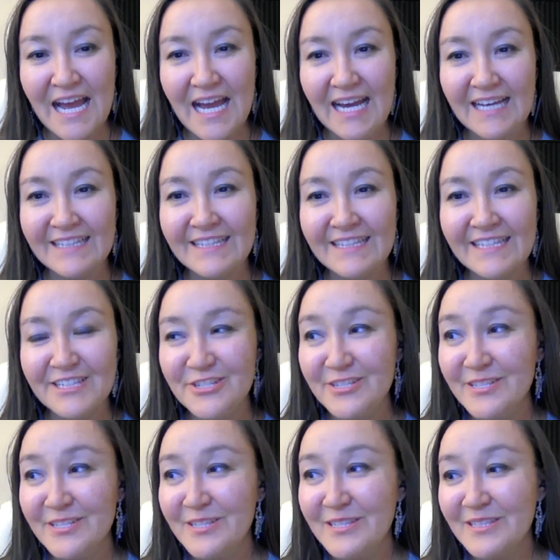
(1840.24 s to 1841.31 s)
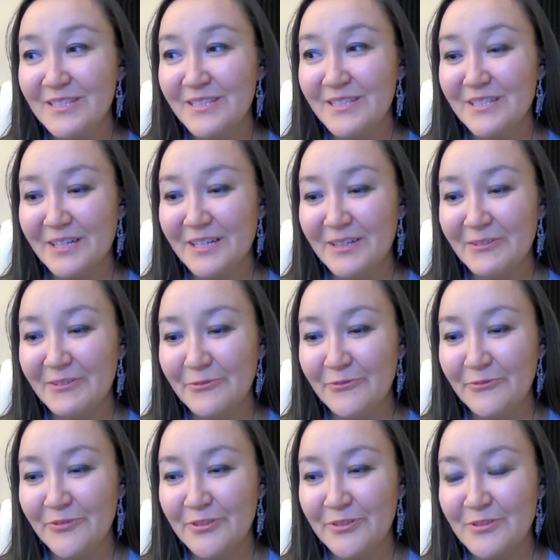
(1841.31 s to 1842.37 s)
they just
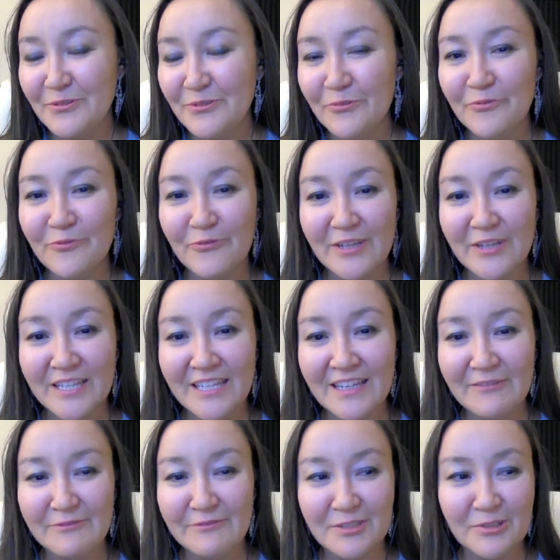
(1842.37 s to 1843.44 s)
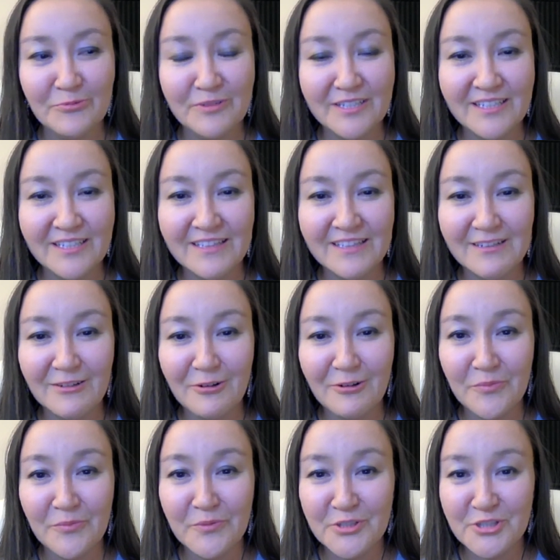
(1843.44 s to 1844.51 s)
feel so free after quitting their
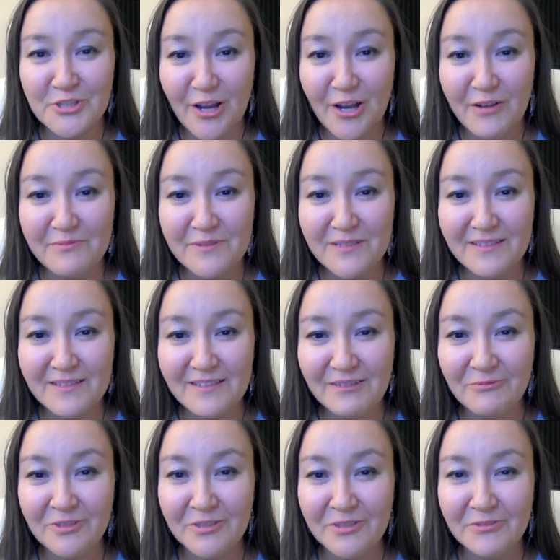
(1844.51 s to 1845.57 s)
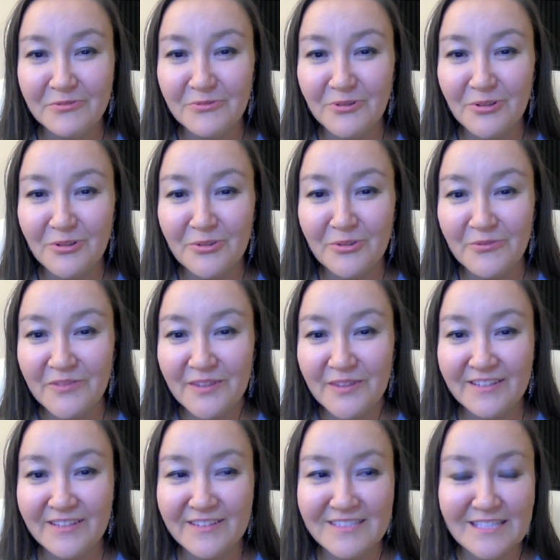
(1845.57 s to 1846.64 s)
corporate jobs, and they want to do all of
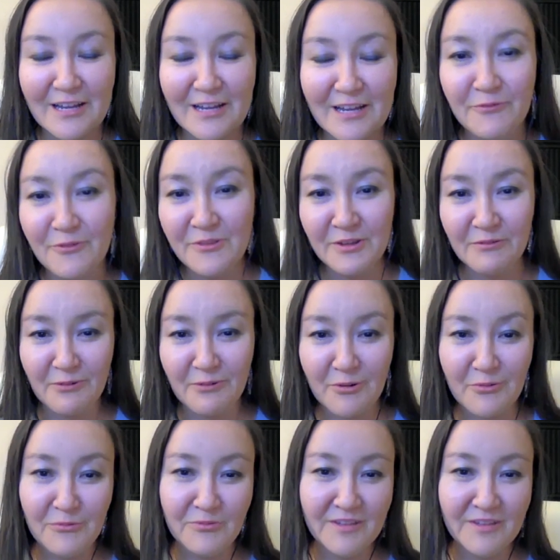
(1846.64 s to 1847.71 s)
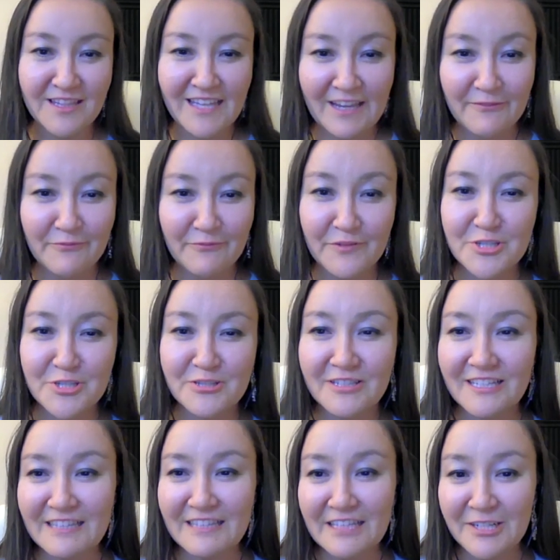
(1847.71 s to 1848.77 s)
this stuff on their own, and they have vision
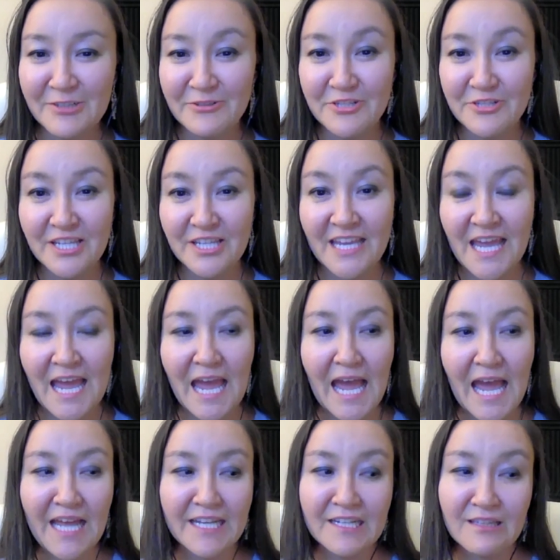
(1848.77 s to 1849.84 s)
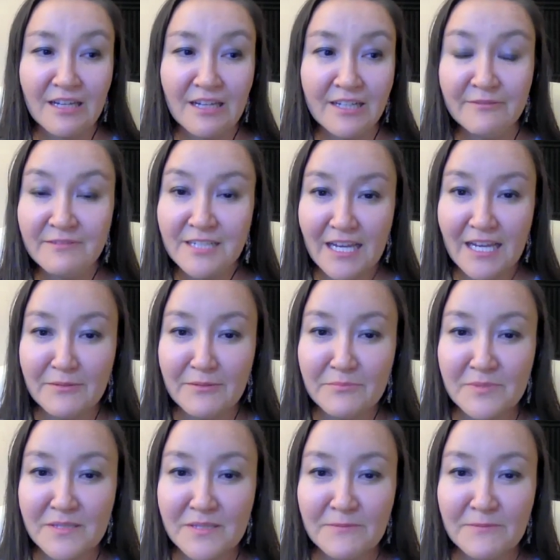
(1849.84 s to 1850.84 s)
and energy. And a lot of times,